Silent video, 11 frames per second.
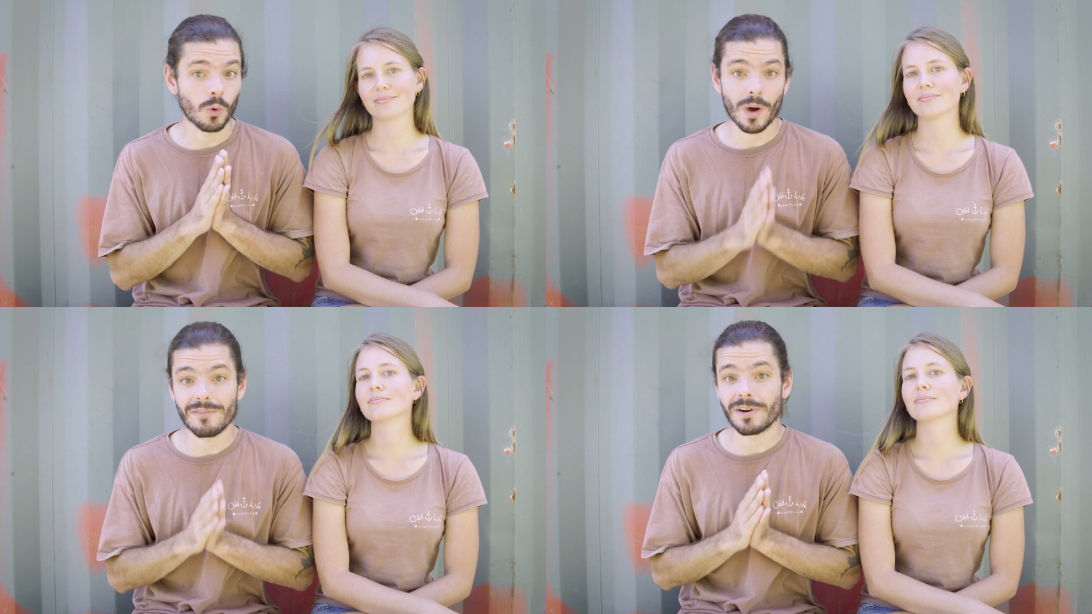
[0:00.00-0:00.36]

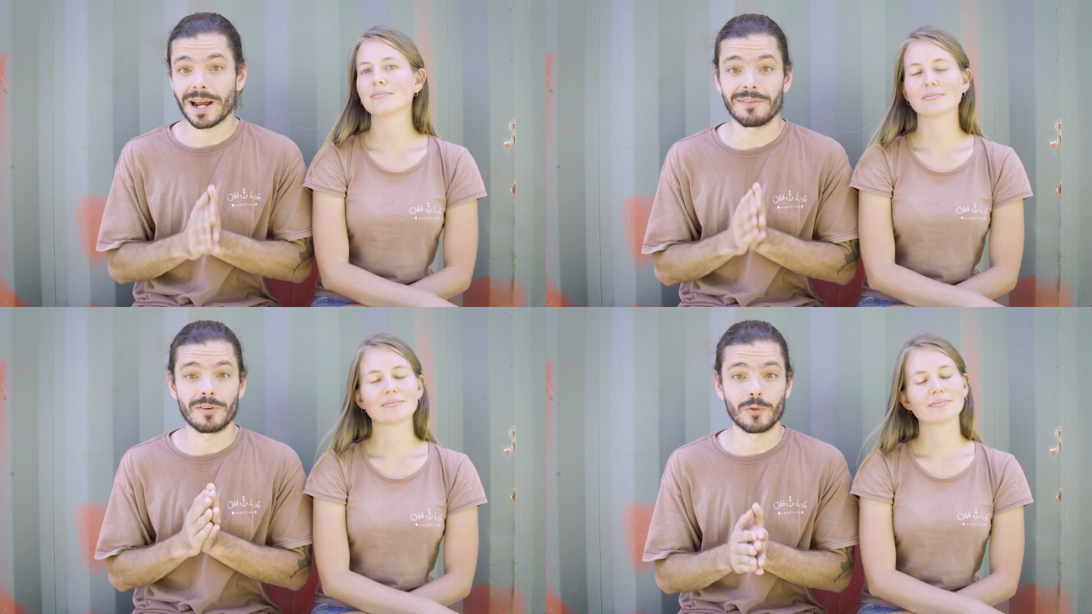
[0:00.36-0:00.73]
Speaker 1: don't
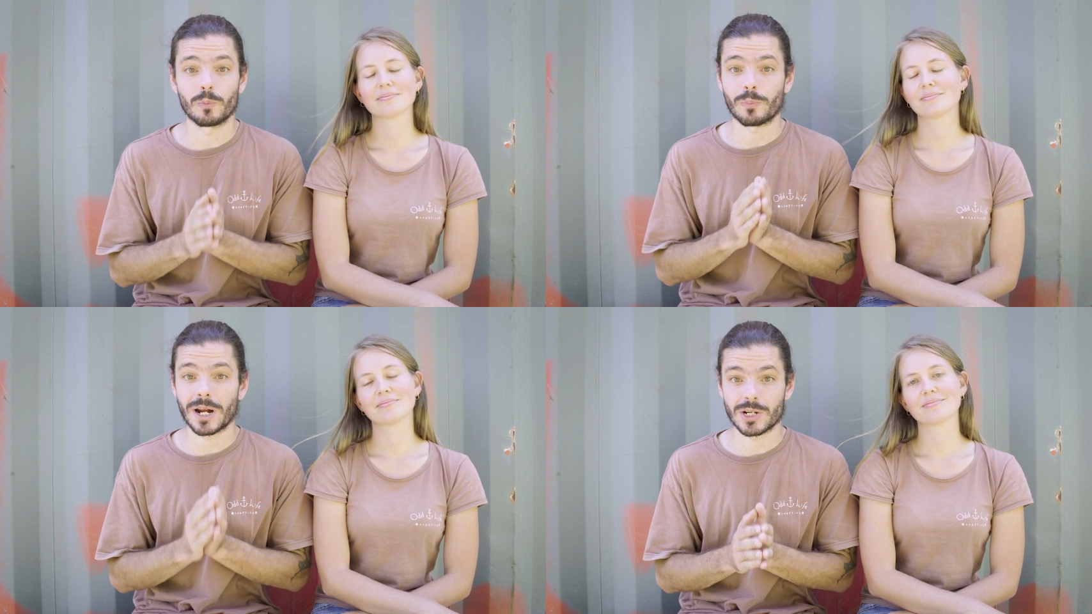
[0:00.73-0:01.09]
ever
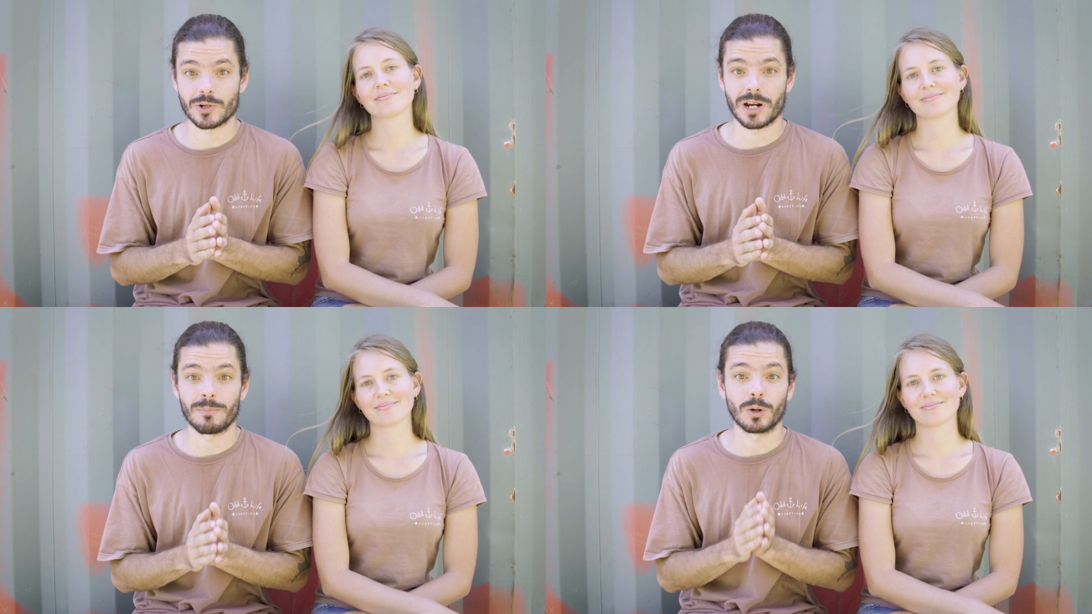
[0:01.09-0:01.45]
feel
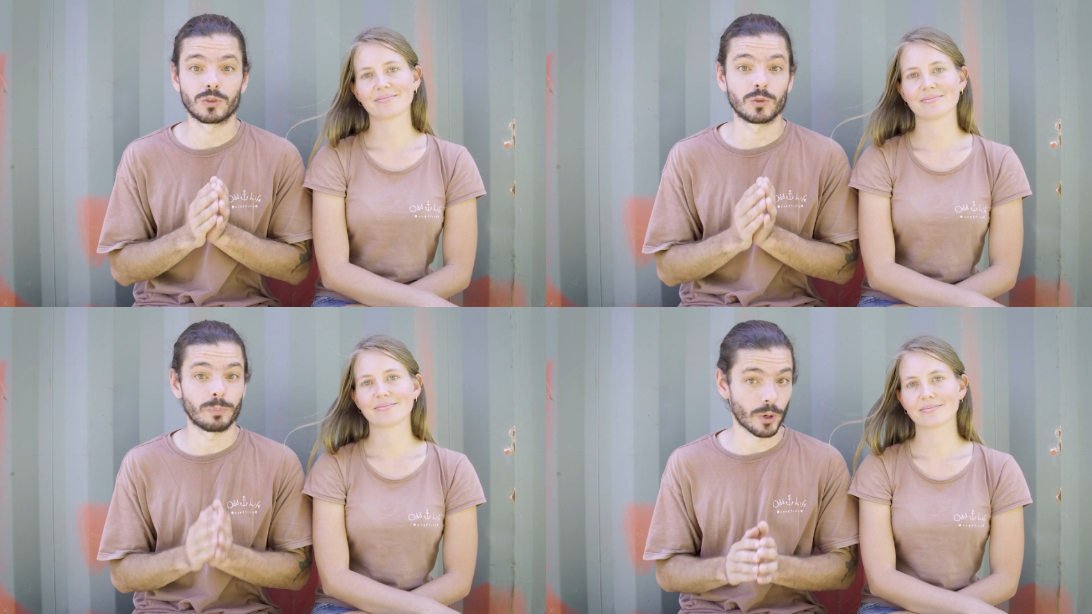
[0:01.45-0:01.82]
pressure
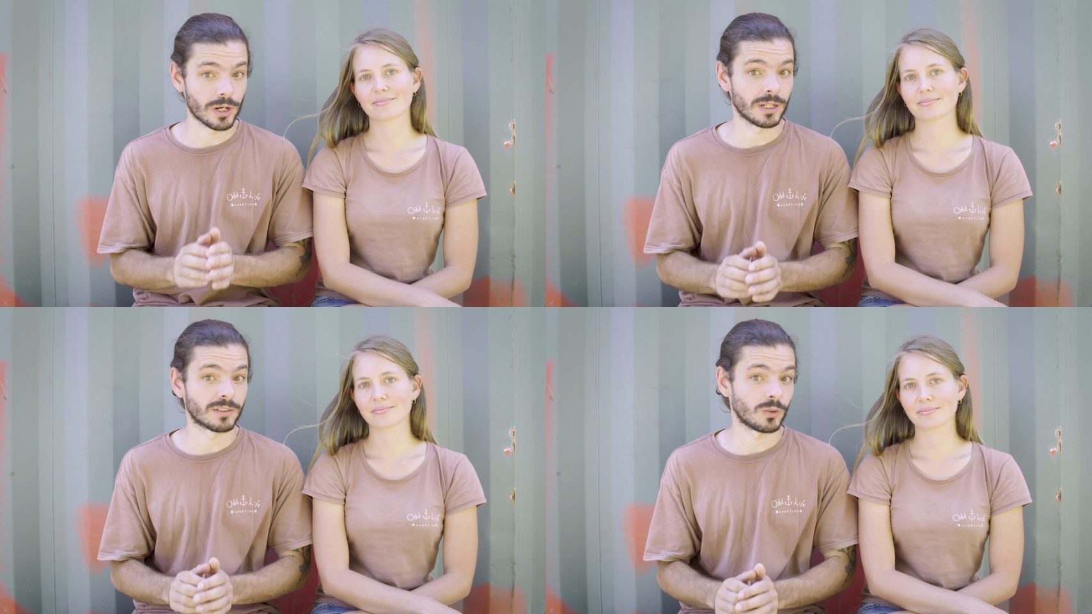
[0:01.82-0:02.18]
about
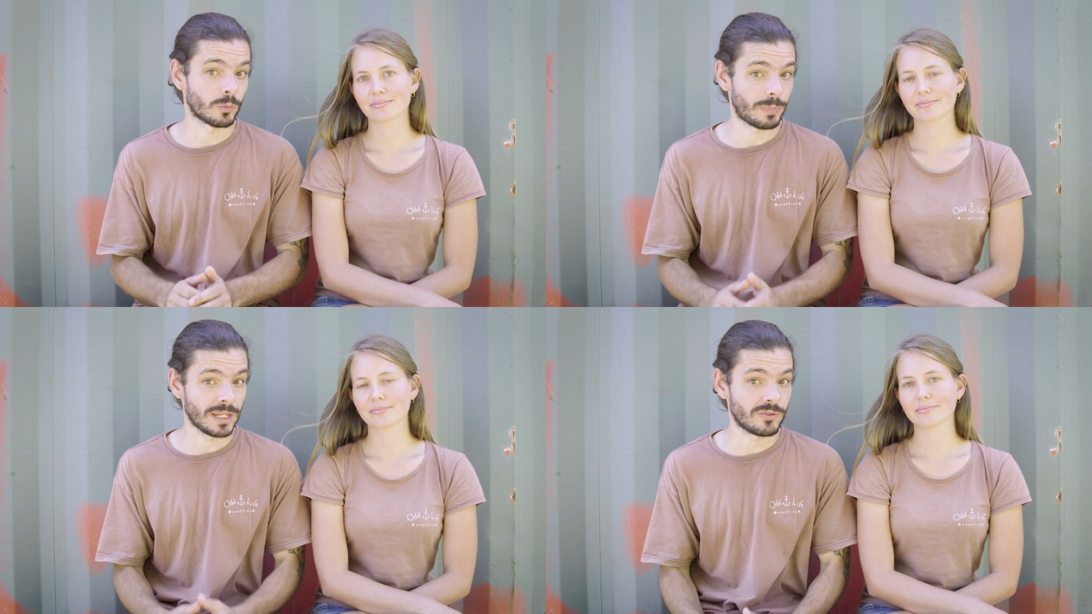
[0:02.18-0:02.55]
supporting us
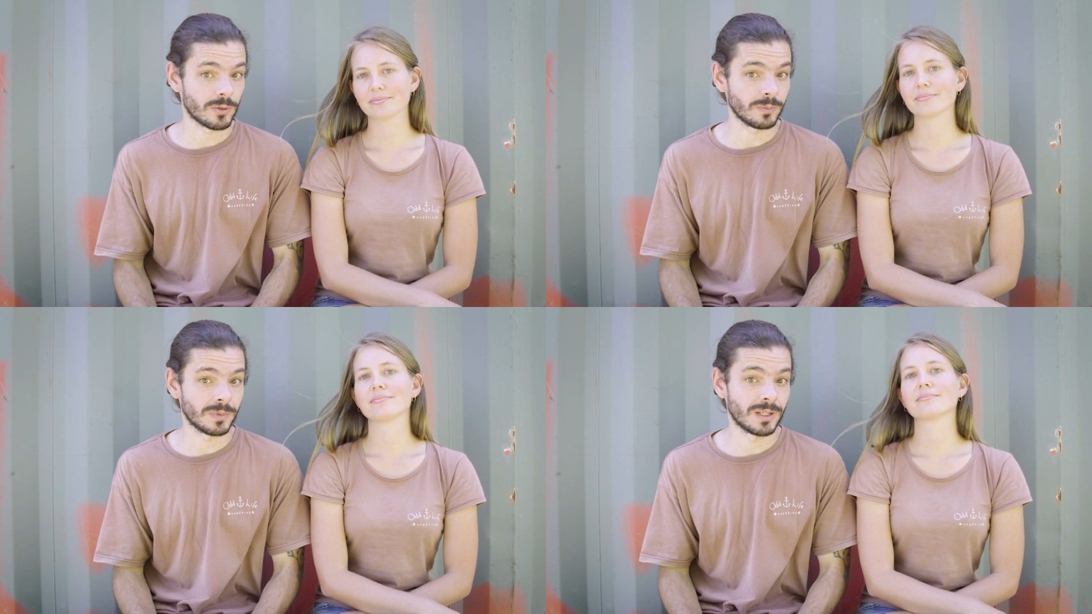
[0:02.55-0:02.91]
on
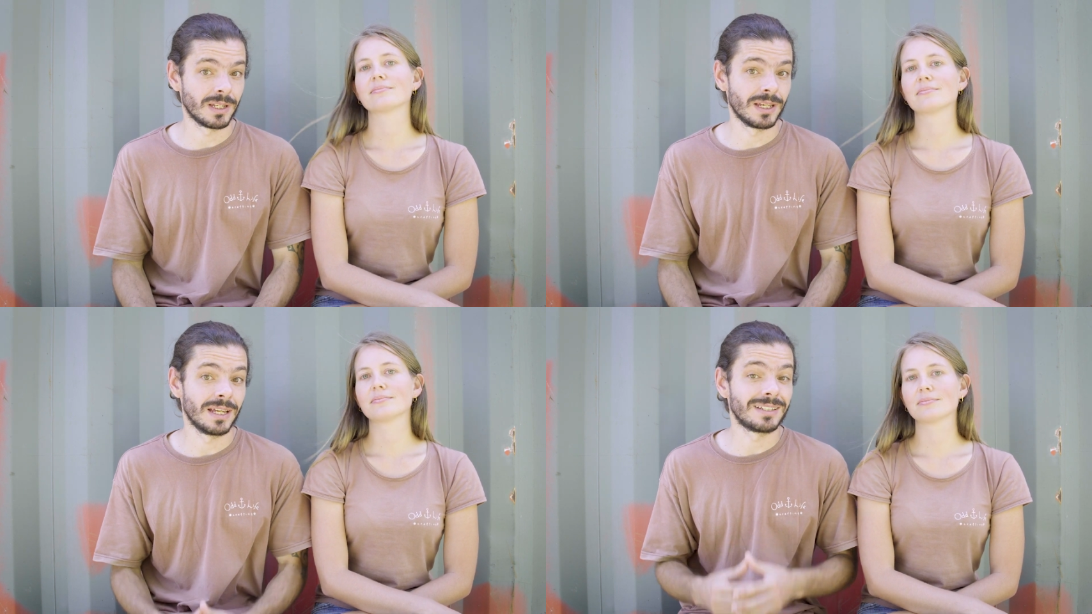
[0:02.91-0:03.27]
Patreon.
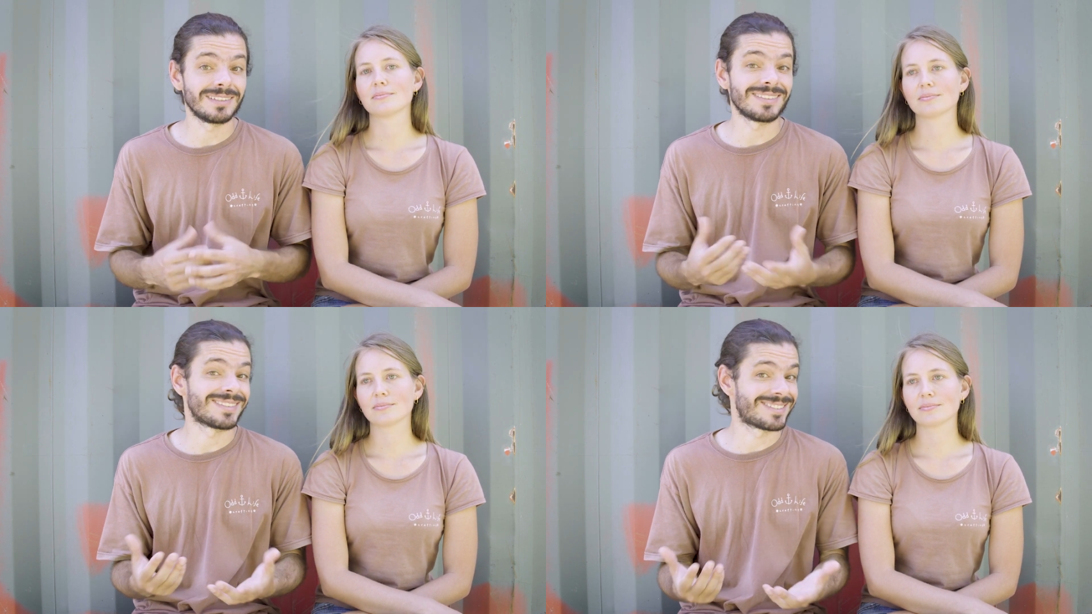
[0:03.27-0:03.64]

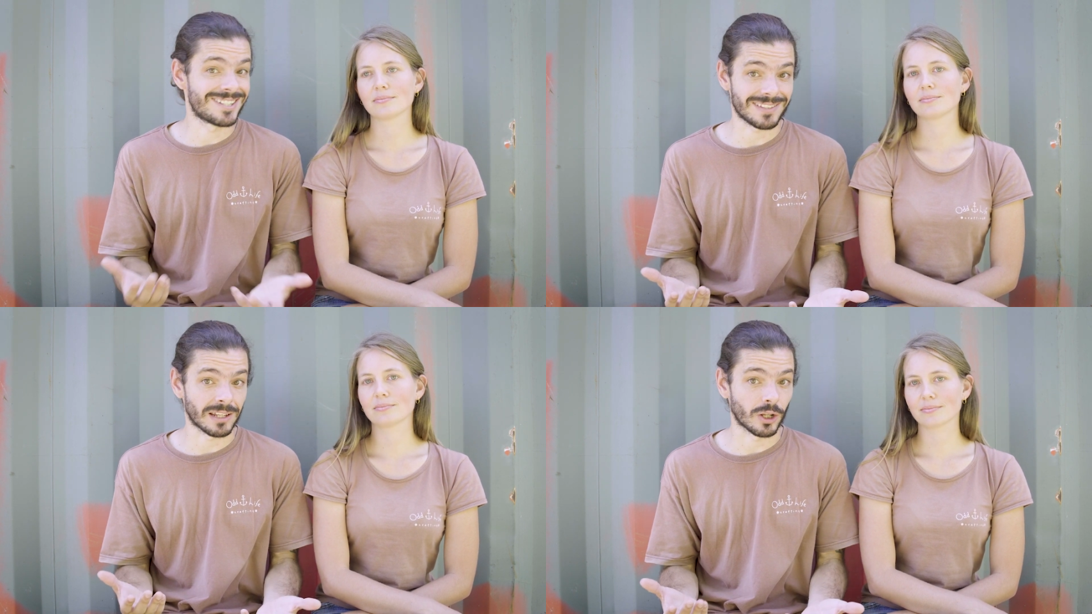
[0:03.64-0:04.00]
This is
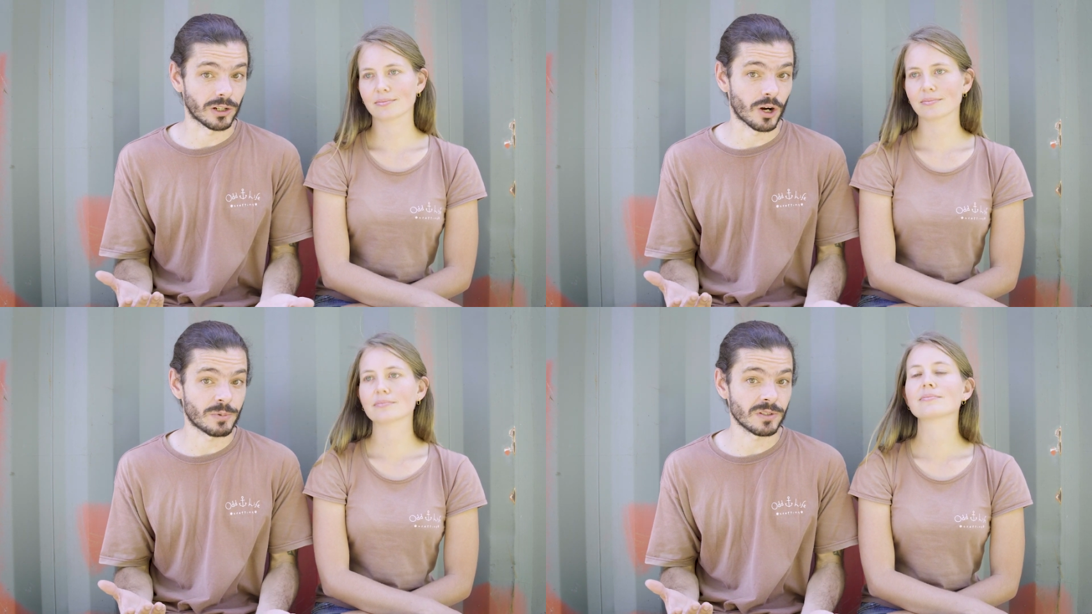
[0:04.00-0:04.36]
just
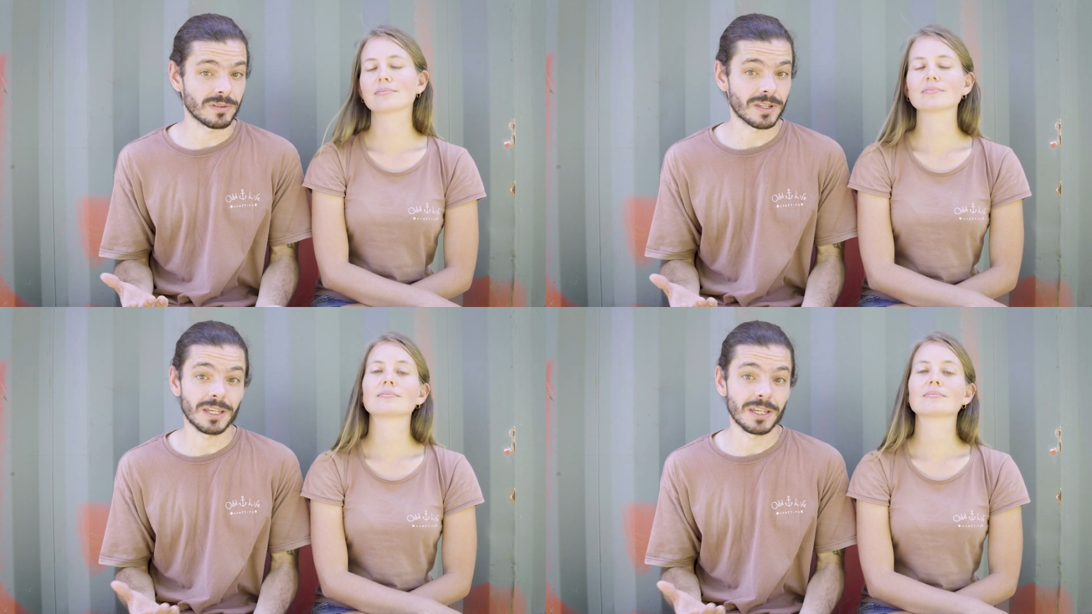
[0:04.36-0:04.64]
another option.